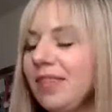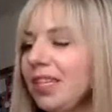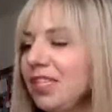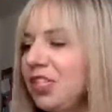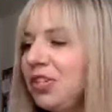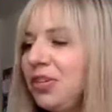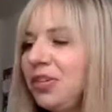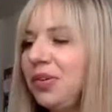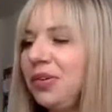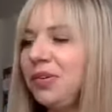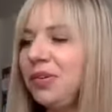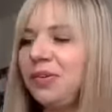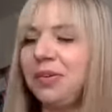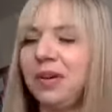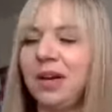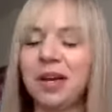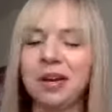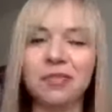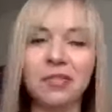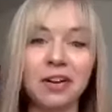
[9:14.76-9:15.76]
to
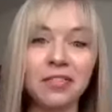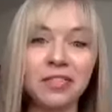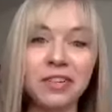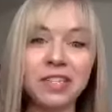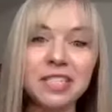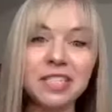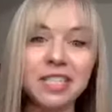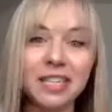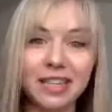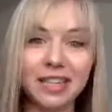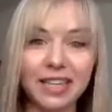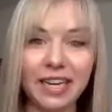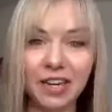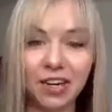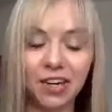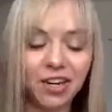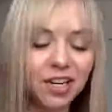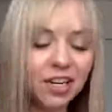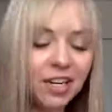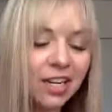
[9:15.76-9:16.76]
reference
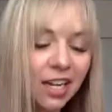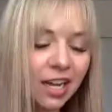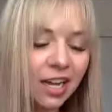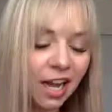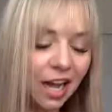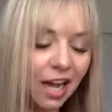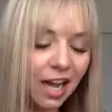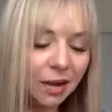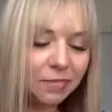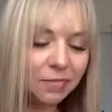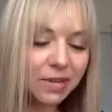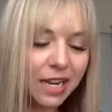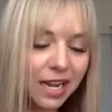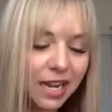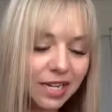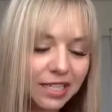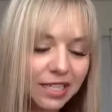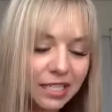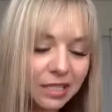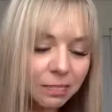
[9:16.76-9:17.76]
later.
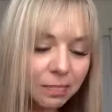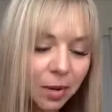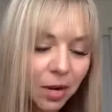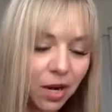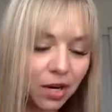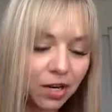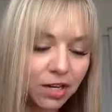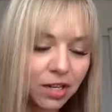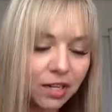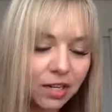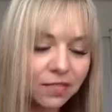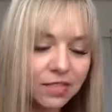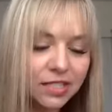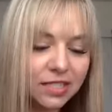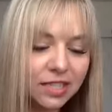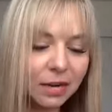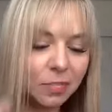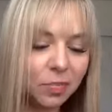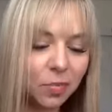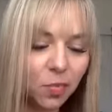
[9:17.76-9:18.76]
Next part of
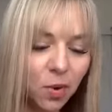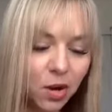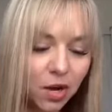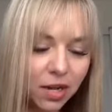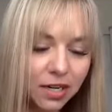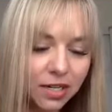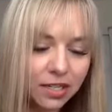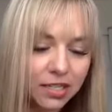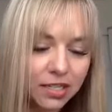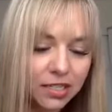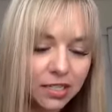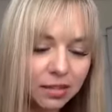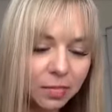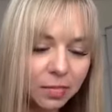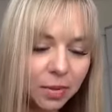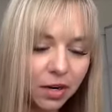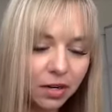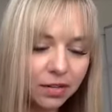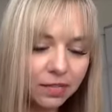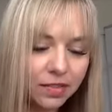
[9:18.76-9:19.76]
step 1, it's still
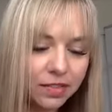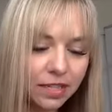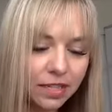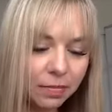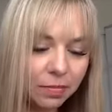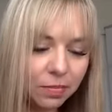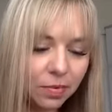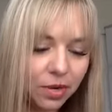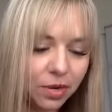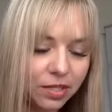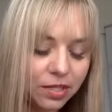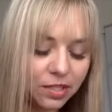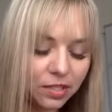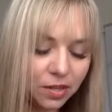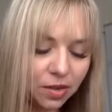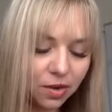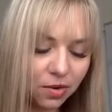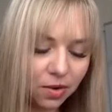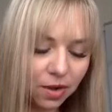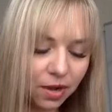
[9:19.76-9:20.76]
part of step 1.
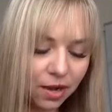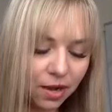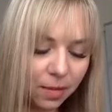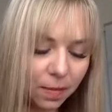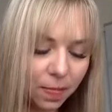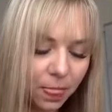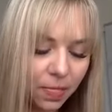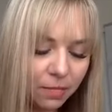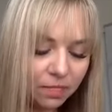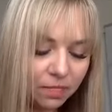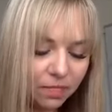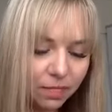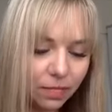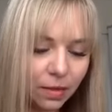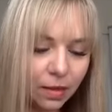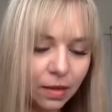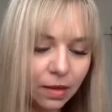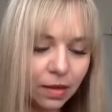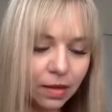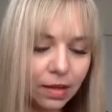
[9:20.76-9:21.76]
So
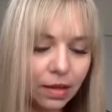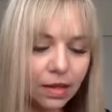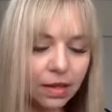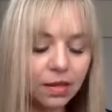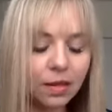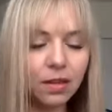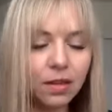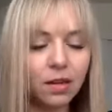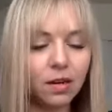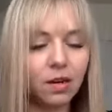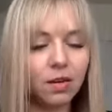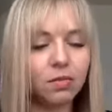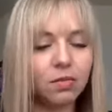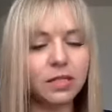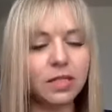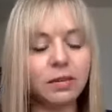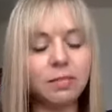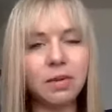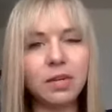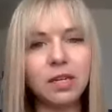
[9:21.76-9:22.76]
in the
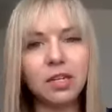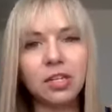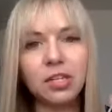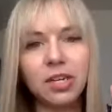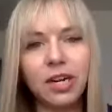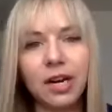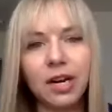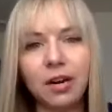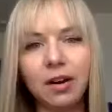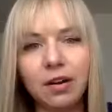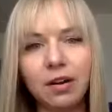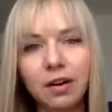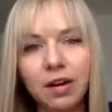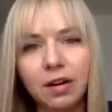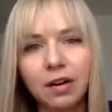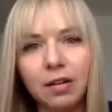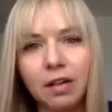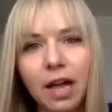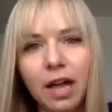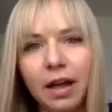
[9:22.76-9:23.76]
notes I'm going to share,
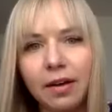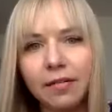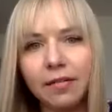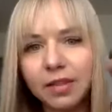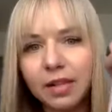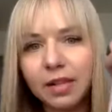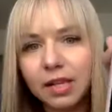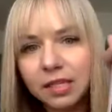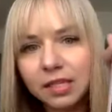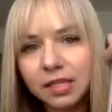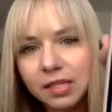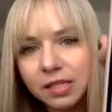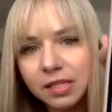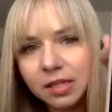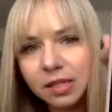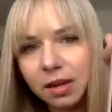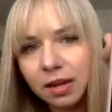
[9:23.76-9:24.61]
it'll have this